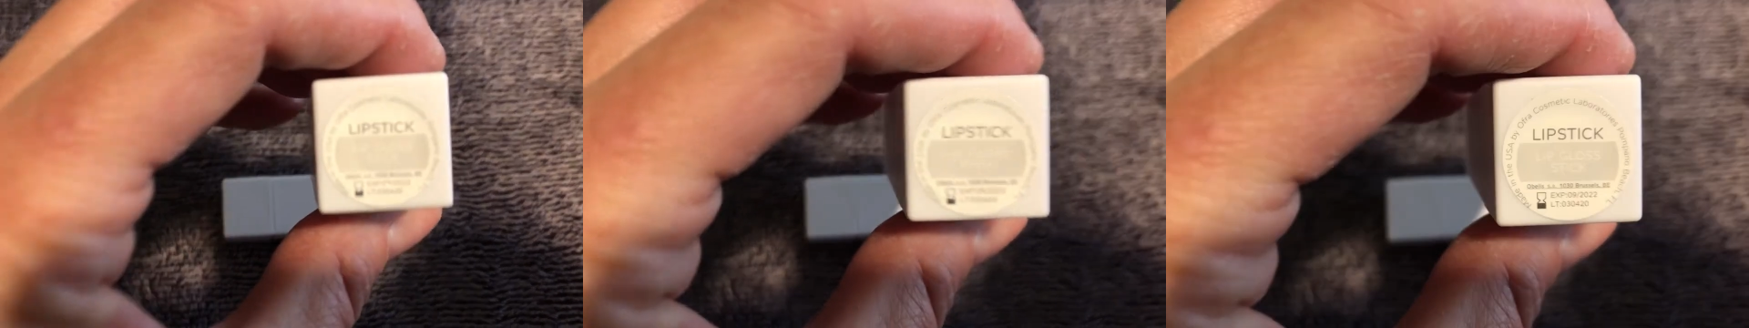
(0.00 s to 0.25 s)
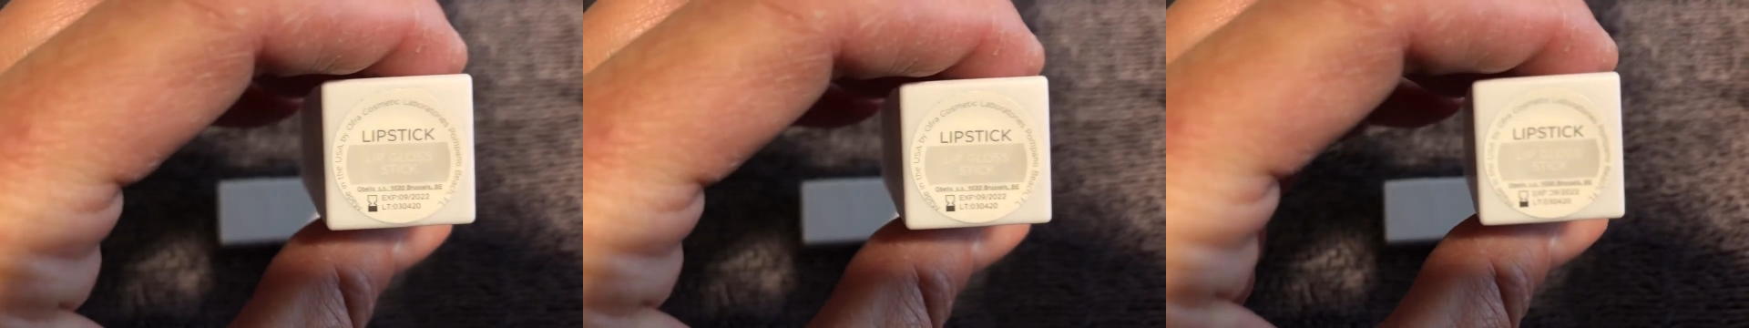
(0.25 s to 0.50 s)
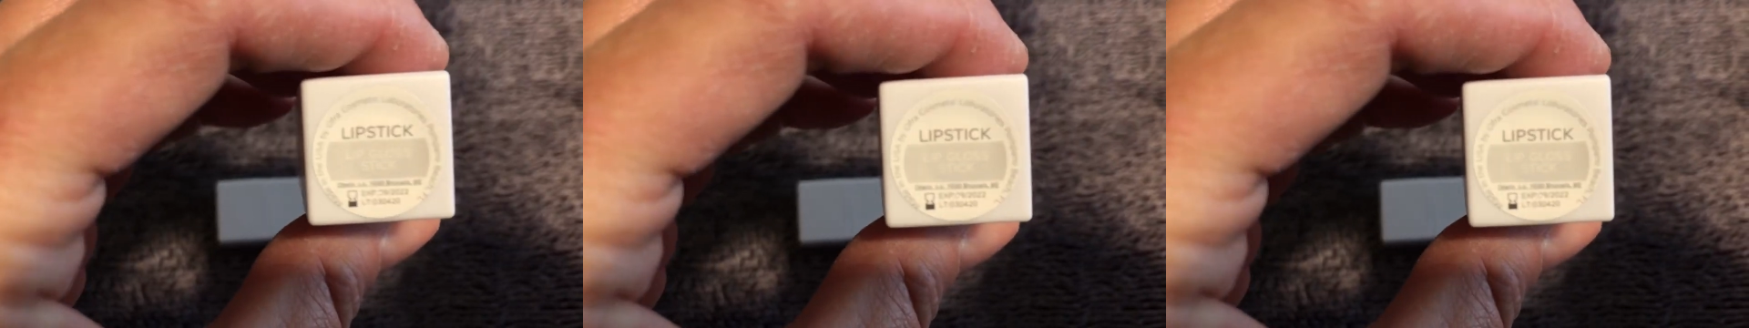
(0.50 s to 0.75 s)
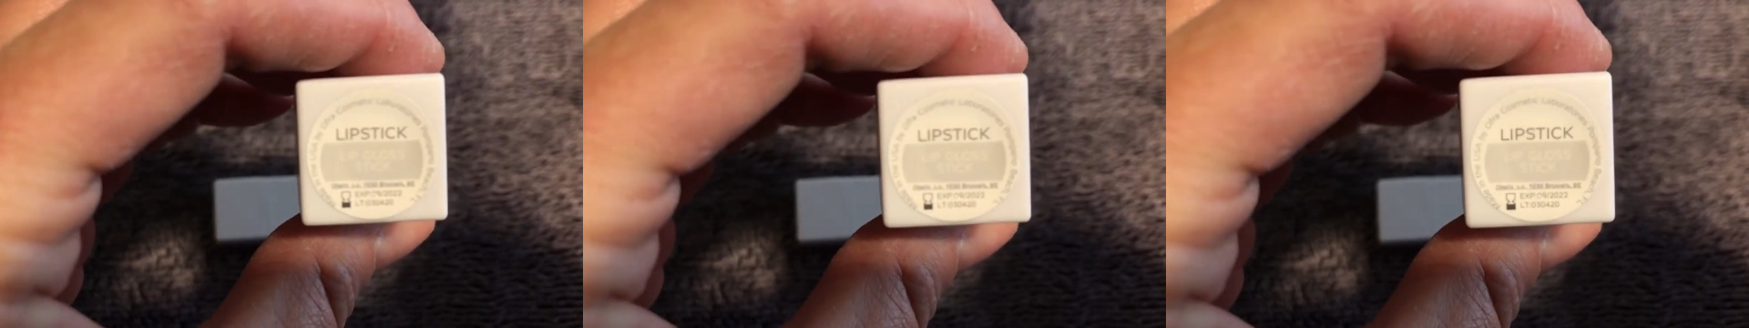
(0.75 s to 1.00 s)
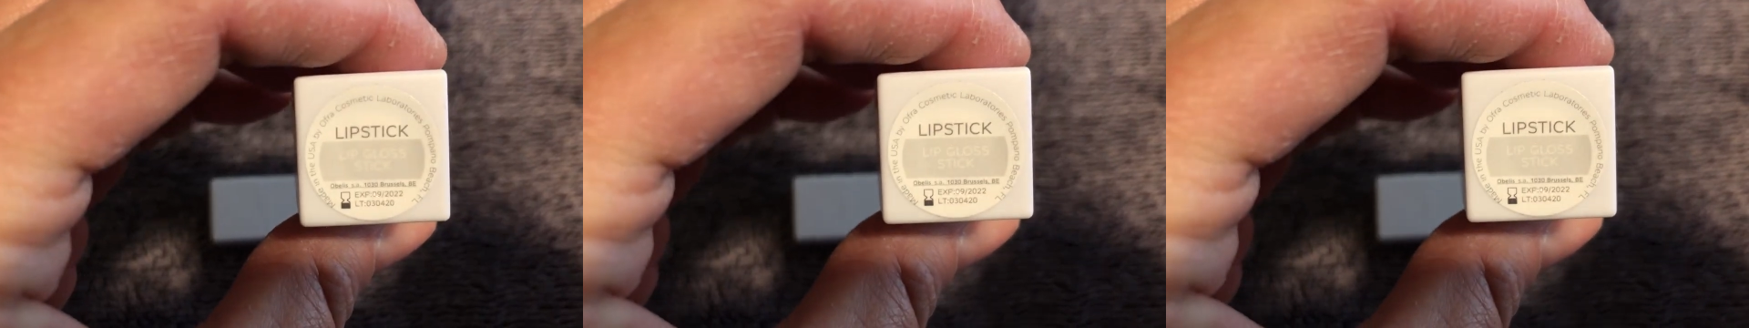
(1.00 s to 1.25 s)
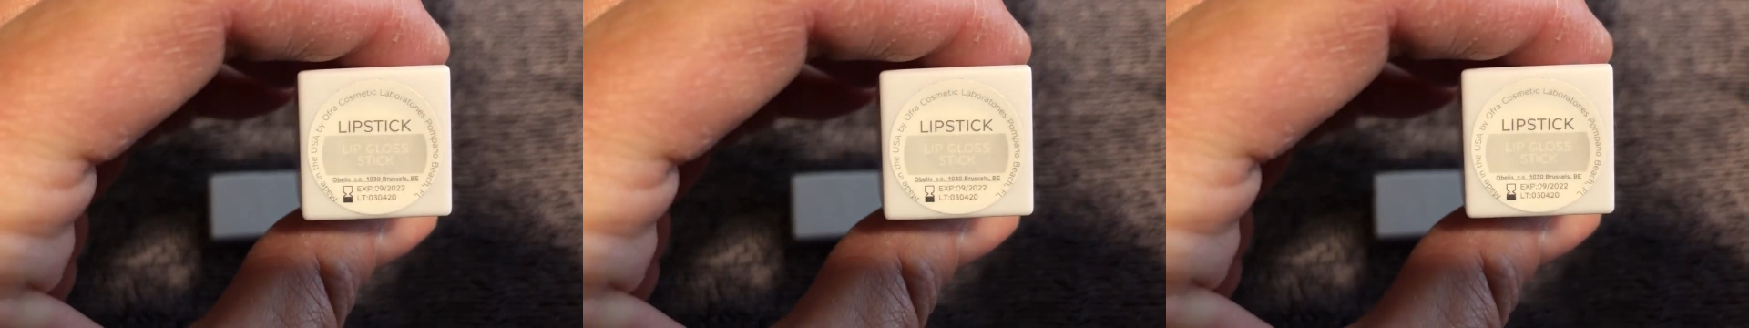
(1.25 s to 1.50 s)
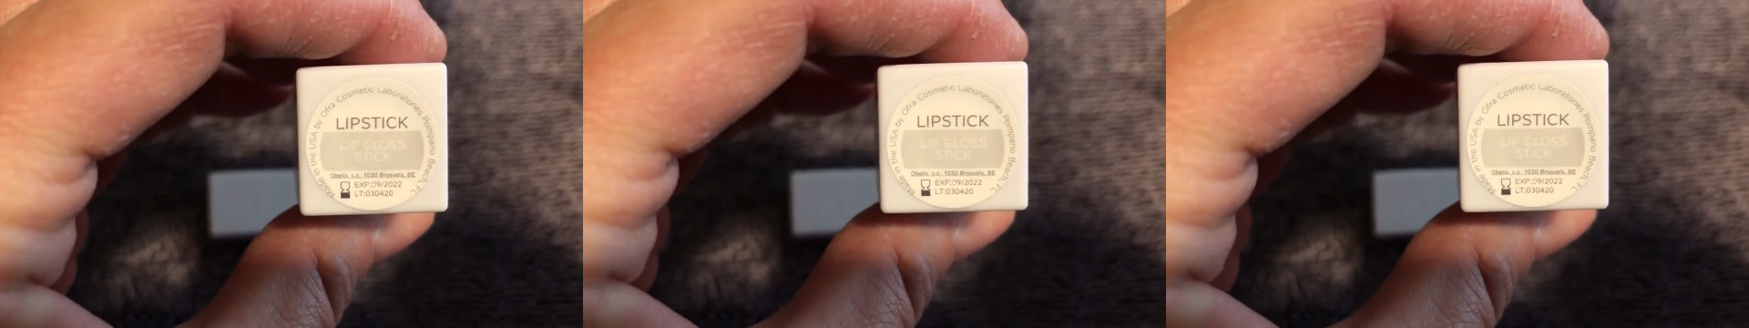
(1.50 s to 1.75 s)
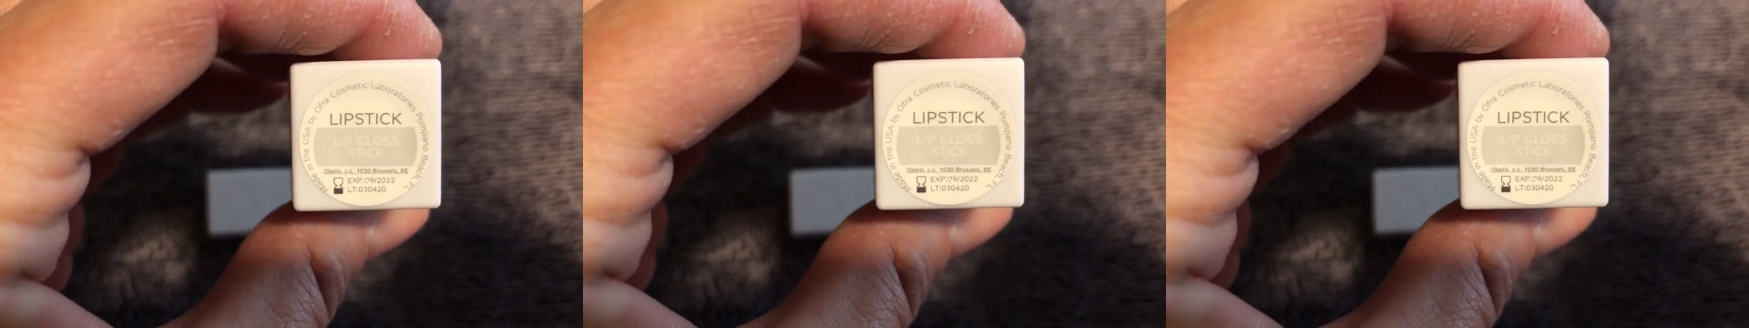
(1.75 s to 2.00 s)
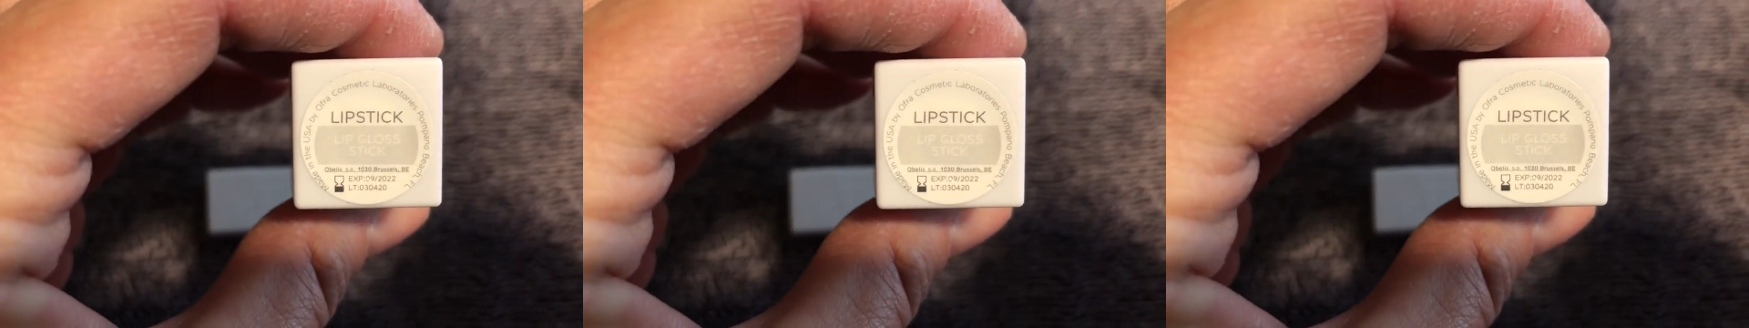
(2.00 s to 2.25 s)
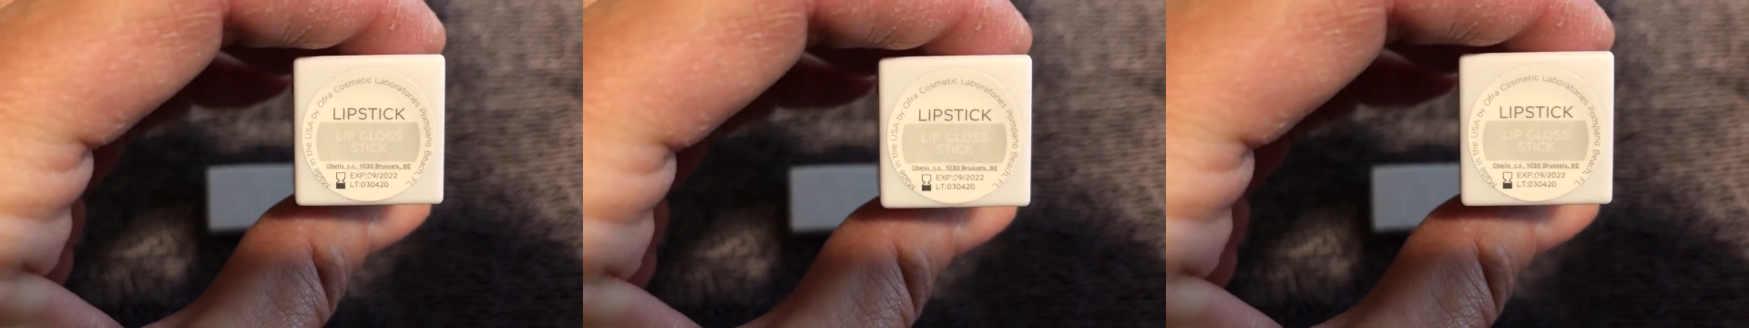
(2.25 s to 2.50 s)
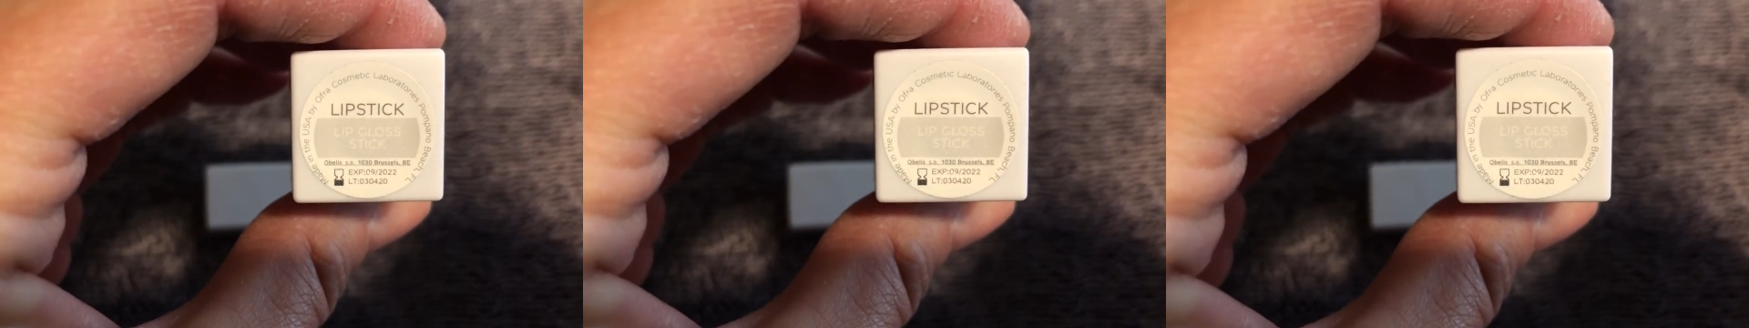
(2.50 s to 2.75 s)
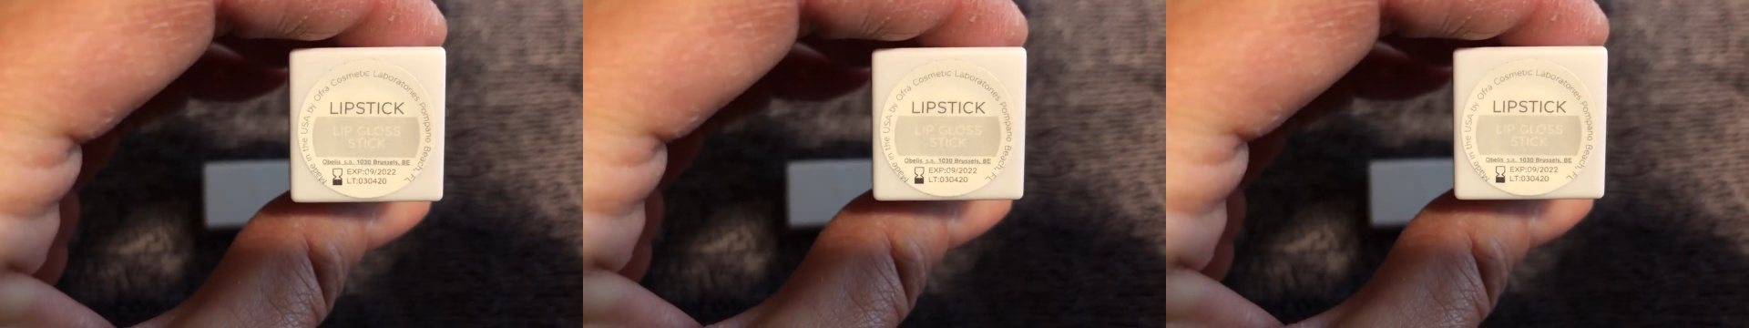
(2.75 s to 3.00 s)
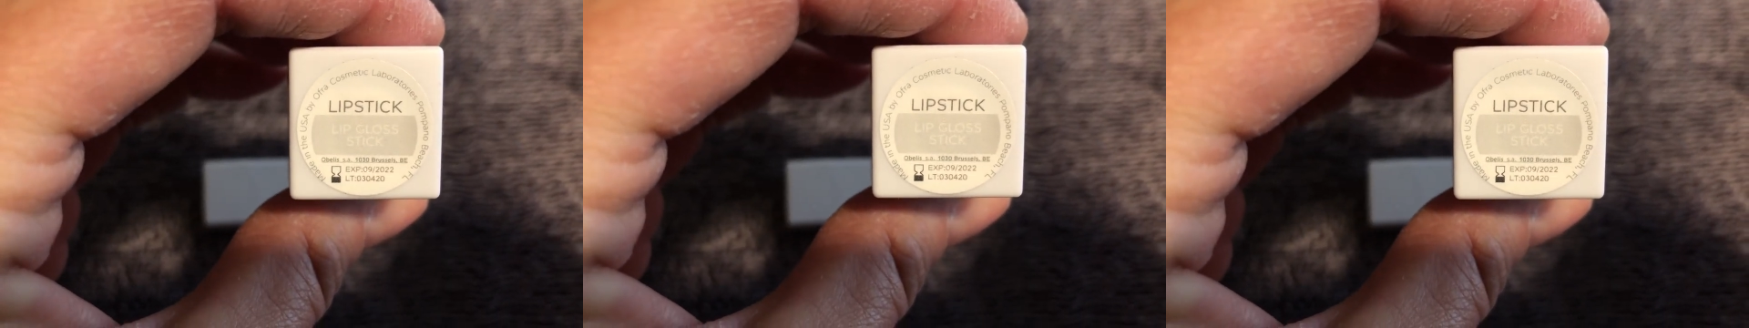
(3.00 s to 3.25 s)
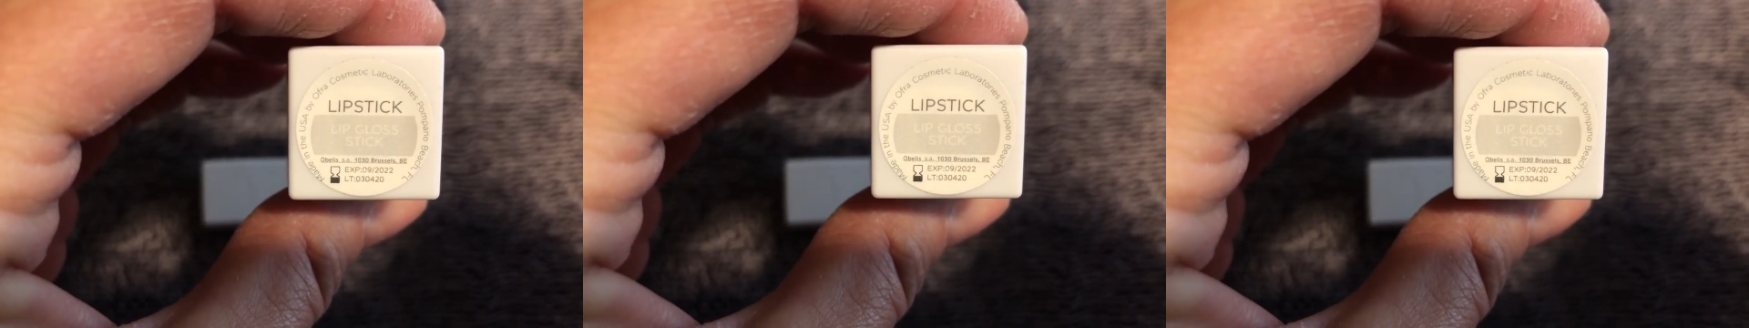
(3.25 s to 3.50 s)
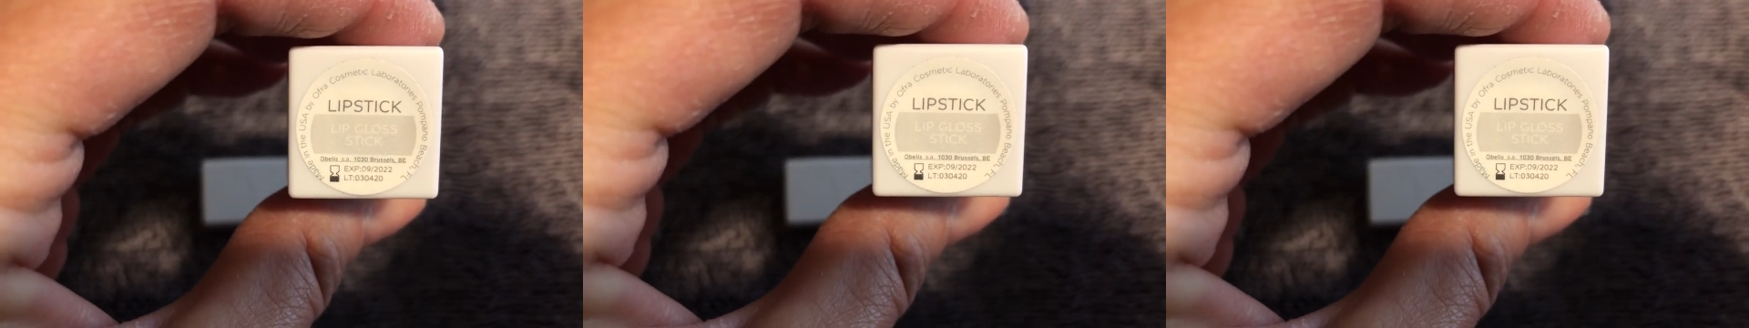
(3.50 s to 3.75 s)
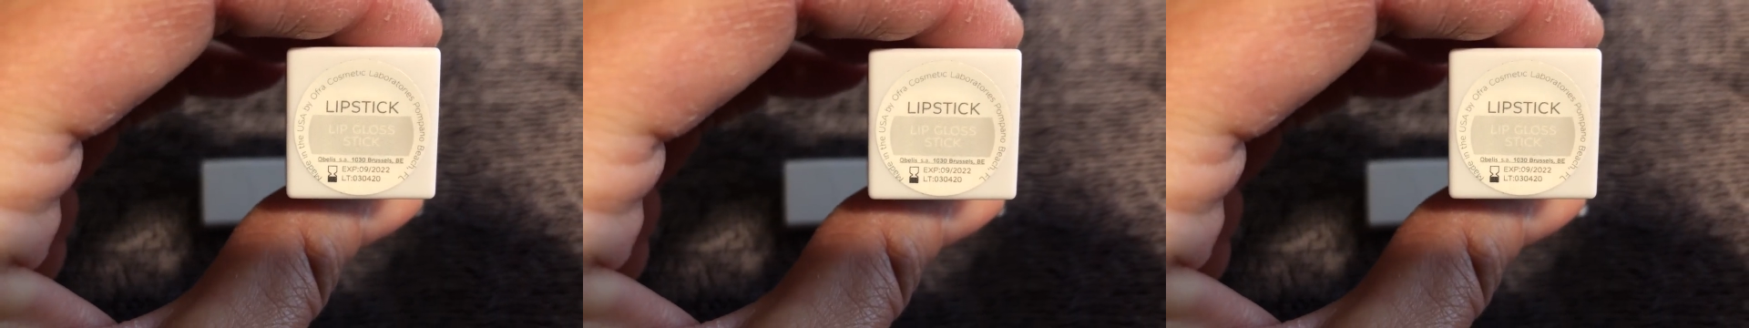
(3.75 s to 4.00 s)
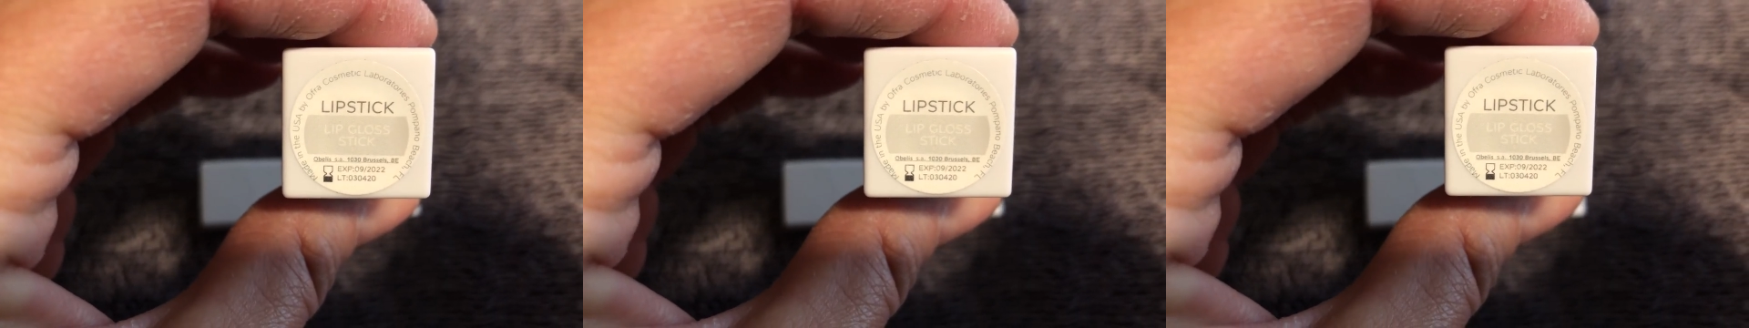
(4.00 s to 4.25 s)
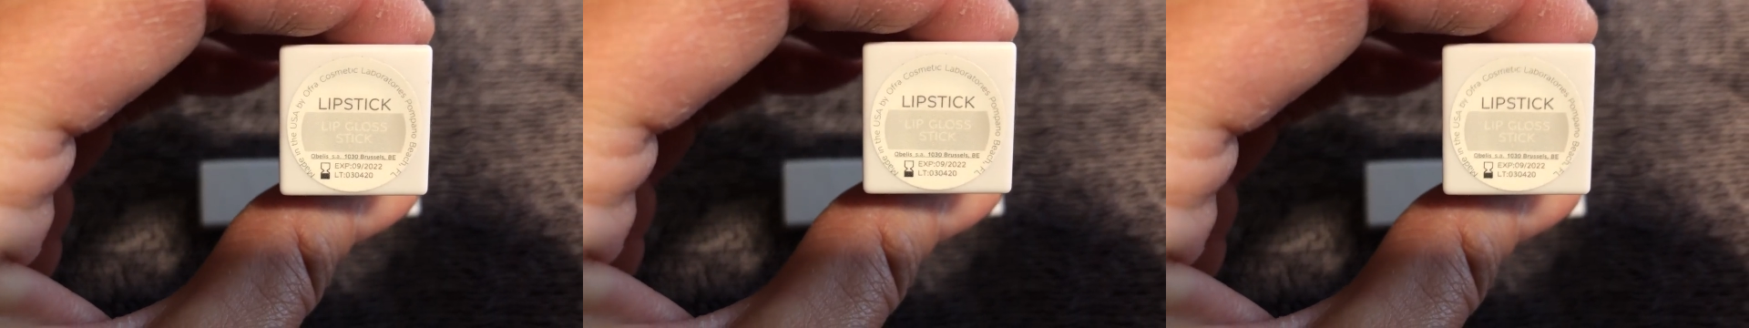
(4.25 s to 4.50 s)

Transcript: [unreadable: no face in view]